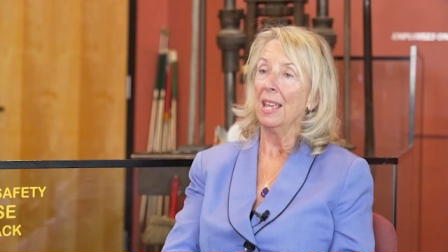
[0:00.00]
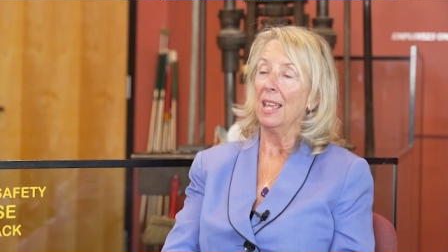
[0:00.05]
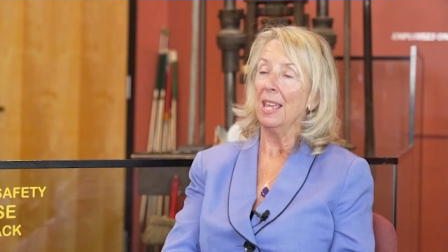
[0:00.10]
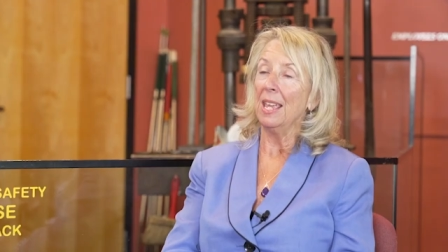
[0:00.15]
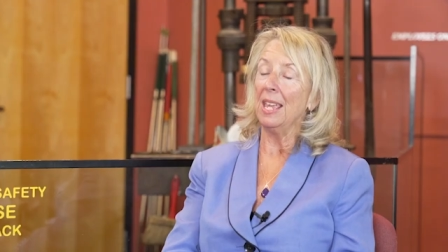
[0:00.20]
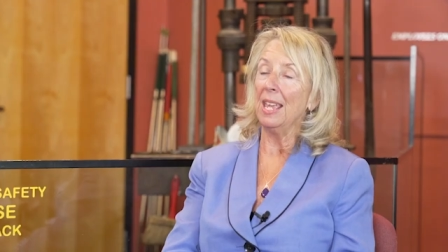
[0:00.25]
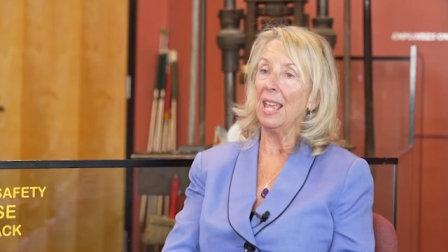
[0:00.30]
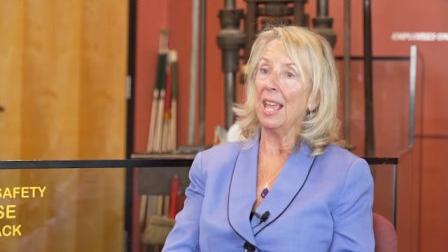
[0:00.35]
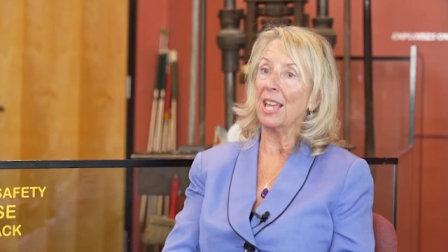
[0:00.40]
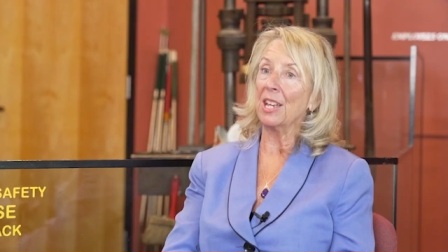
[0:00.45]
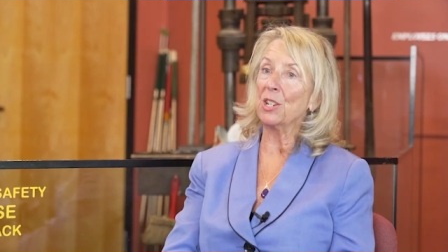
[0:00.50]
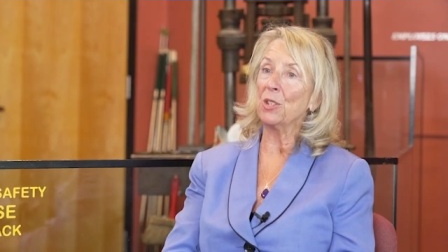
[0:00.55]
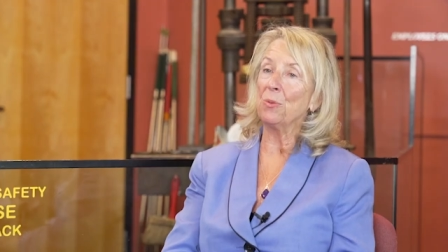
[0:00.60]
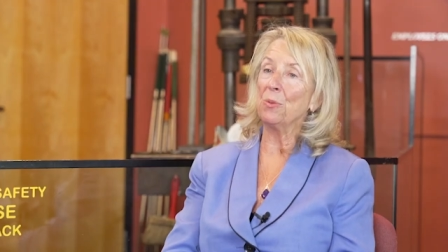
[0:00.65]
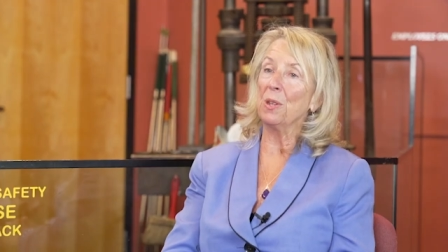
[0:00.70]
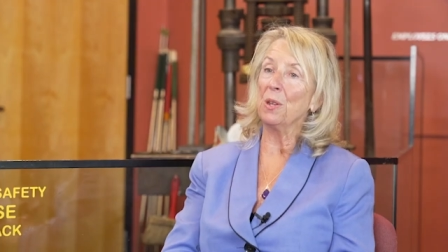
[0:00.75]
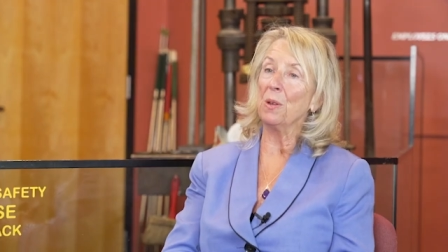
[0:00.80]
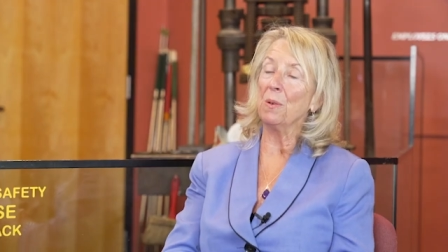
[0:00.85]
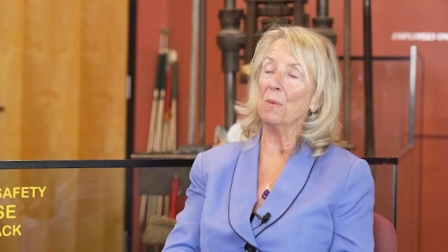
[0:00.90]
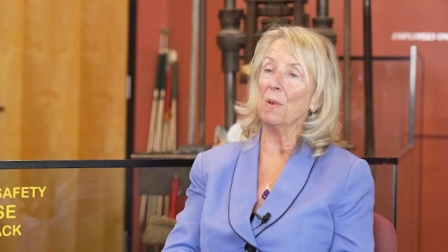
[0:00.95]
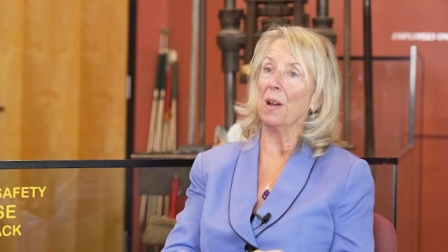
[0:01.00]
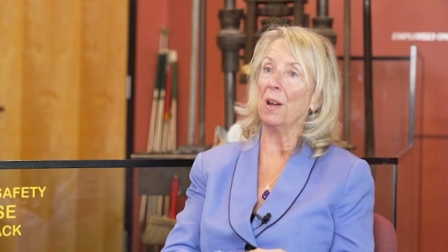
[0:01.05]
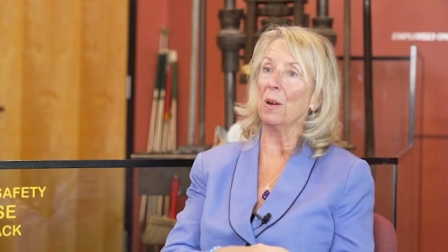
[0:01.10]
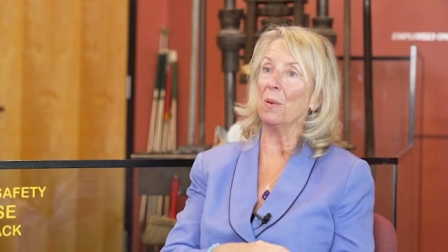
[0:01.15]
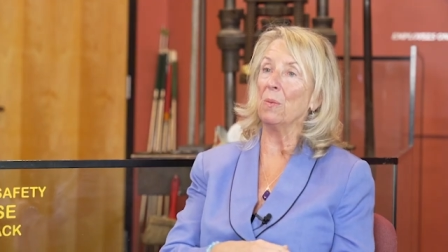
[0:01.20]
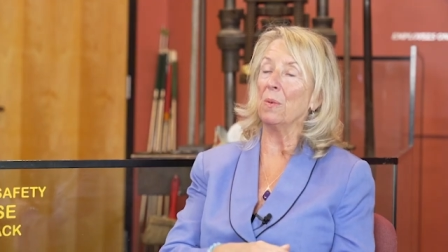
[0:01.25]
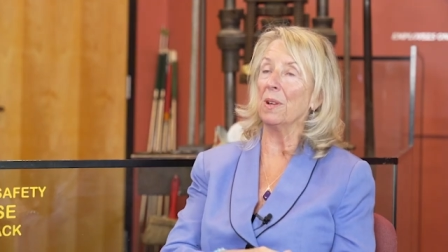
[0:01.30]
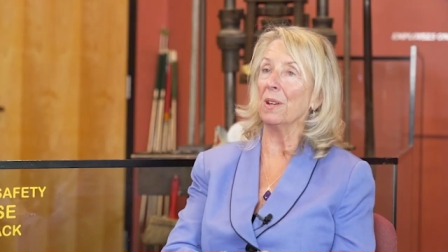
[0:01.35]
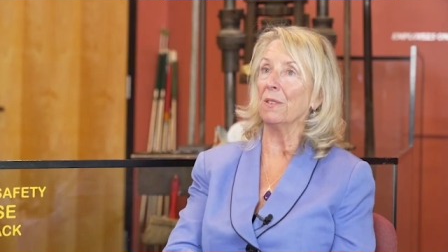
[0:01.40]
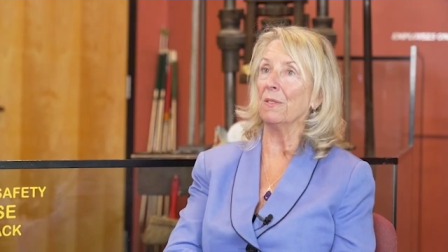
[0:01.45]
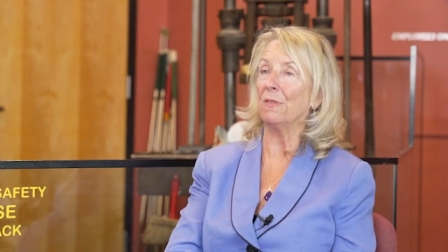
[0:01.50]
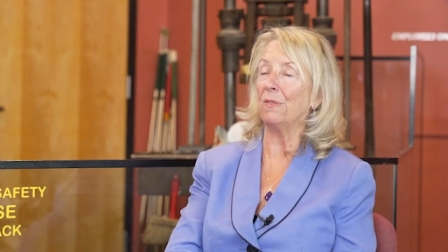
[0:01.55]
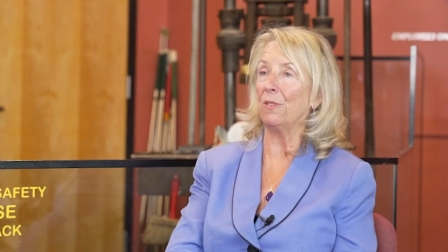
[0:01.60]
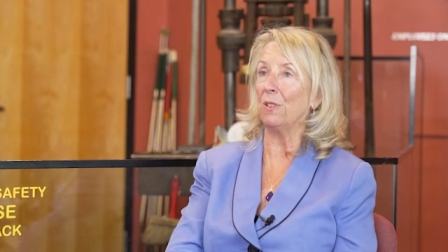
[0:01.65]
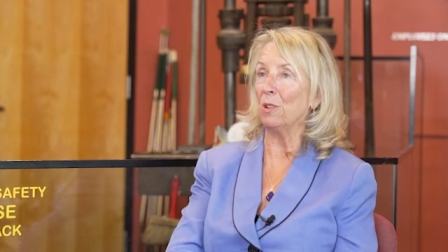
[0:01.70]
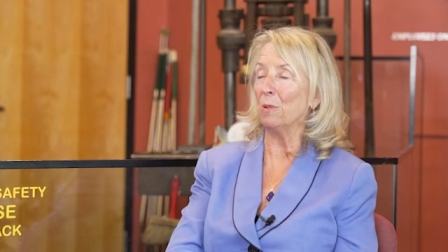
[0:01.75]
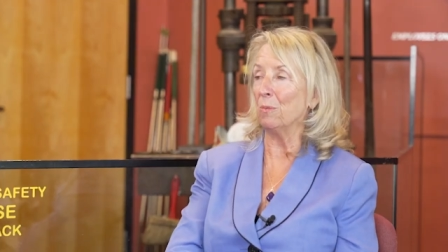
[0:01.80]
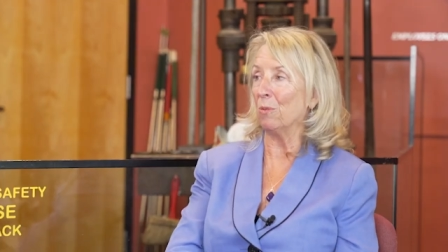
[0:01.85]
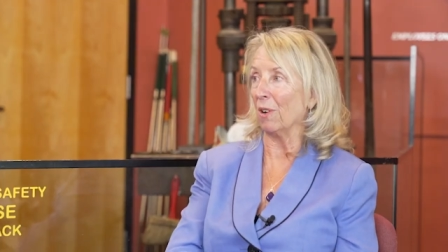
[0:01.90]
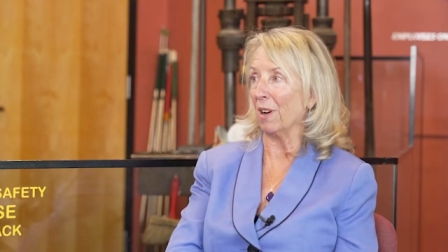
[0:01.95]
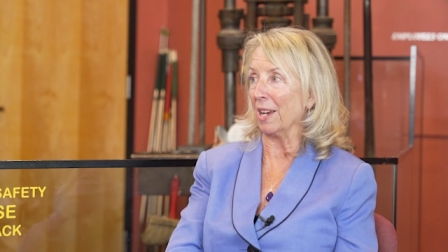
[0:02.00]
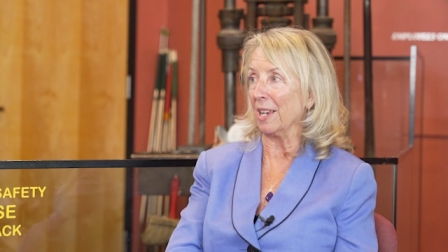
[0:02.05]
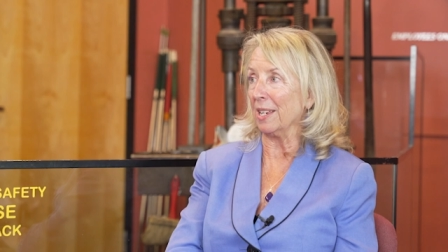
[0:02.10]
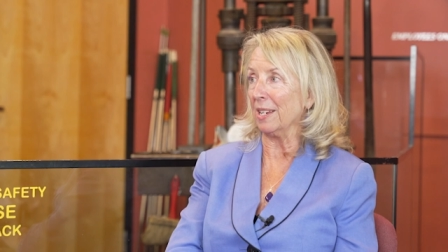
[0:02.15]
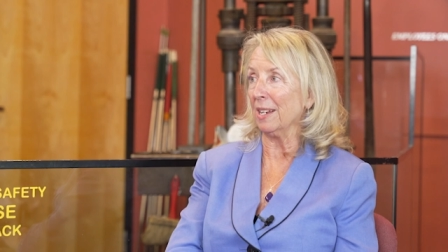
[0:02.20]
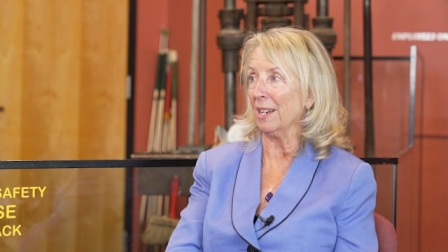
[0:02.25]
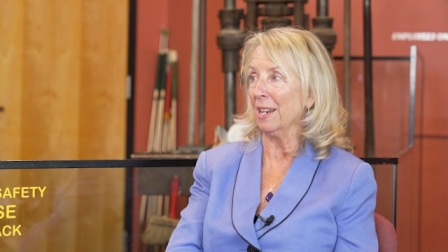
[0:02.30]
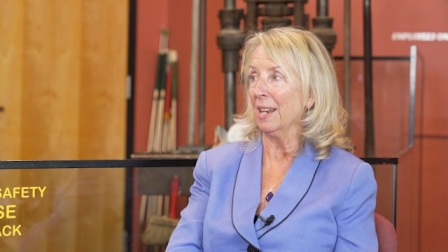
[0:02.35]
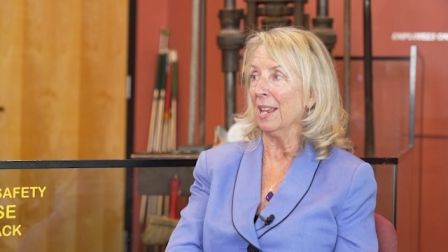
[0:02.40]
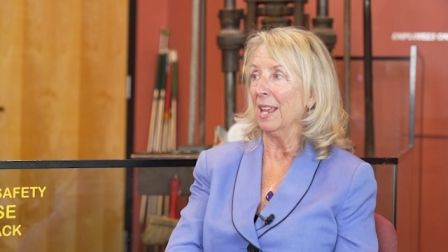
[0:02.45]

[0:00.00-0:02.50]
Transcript: He actually uh, won a Fulbright